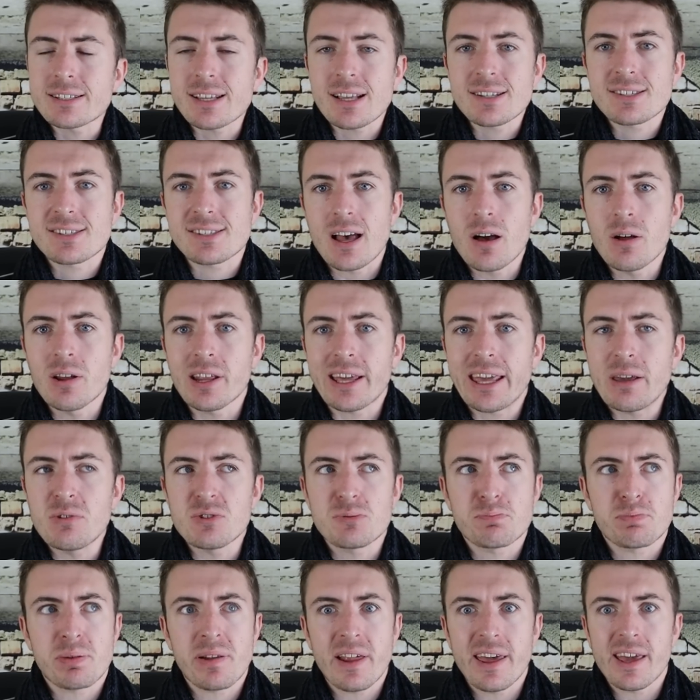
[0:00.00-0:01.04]
does that sound like he
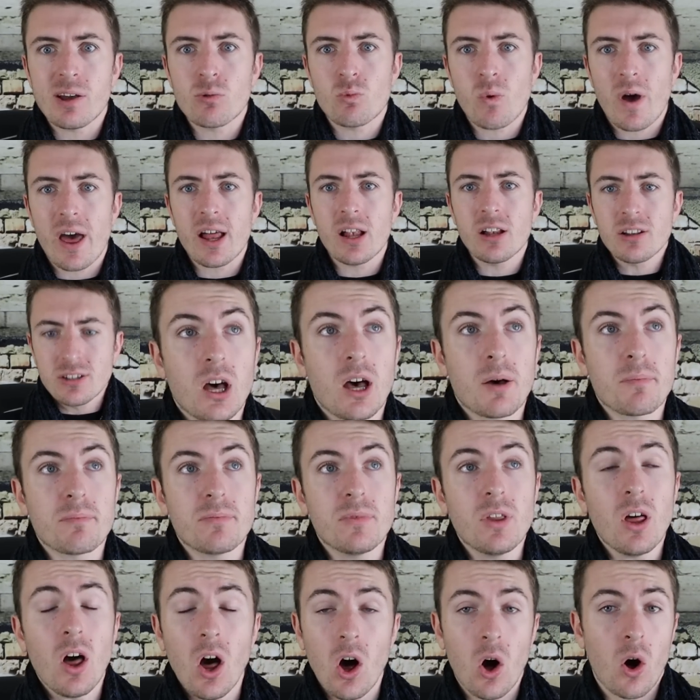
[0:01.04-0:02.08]
was playing well?
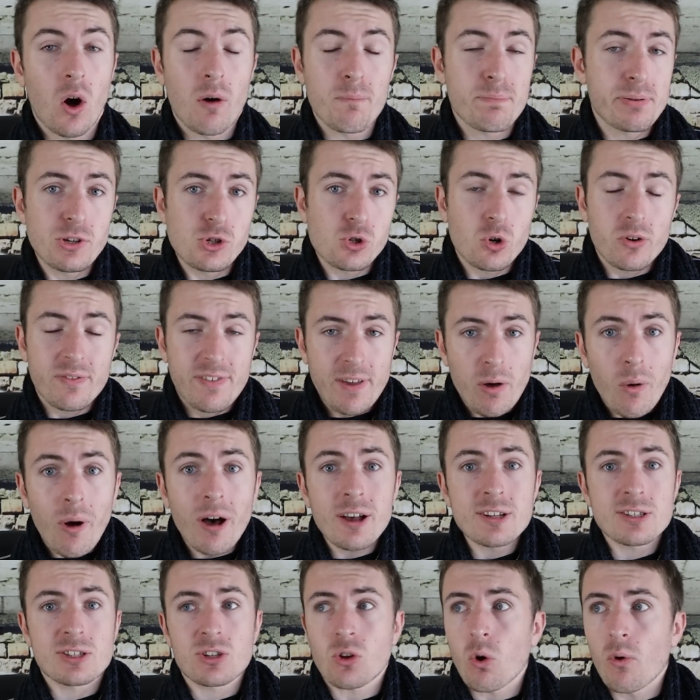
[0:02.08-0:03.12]
No, I'm pretty sure if he
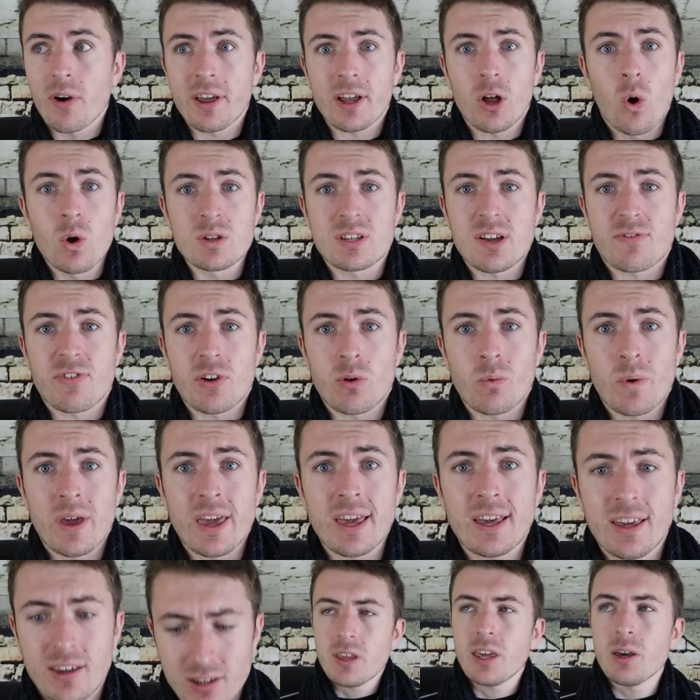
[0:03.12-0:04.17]
was scoring goals every
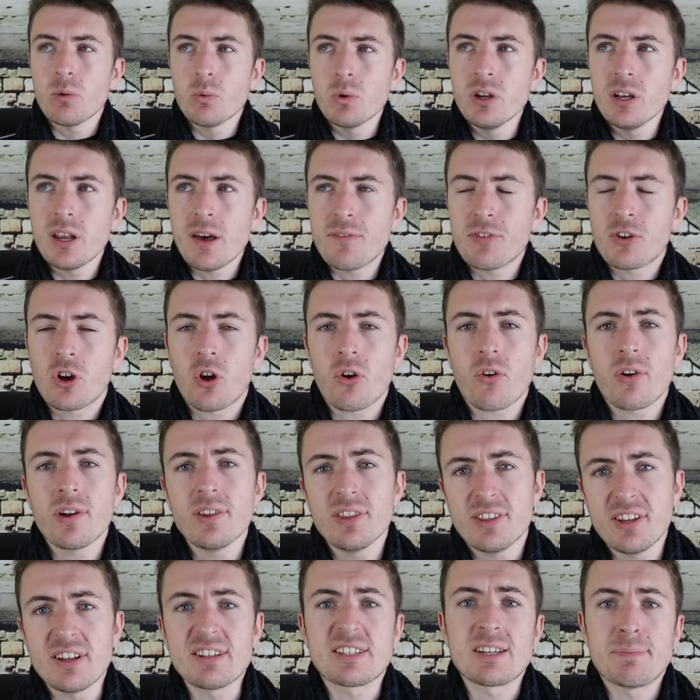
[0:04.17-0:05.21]
week, he wouldn't have
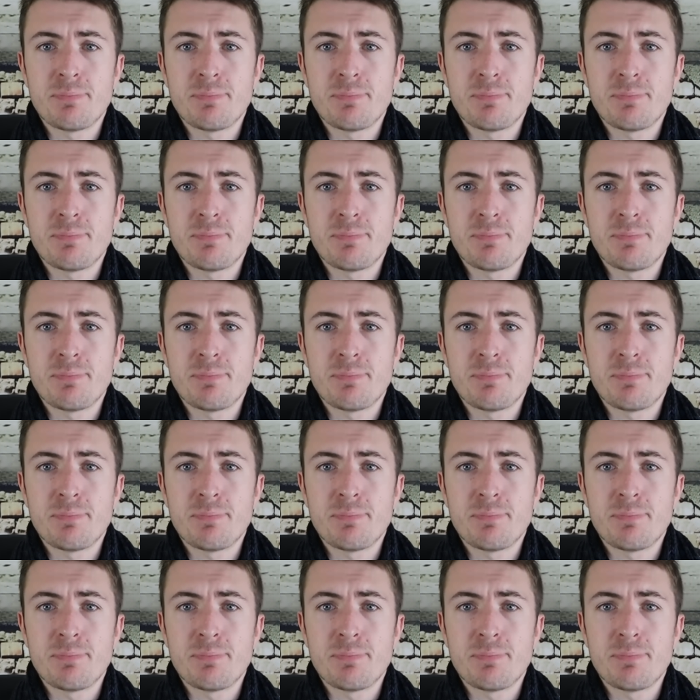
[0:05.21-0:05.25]
Corinthian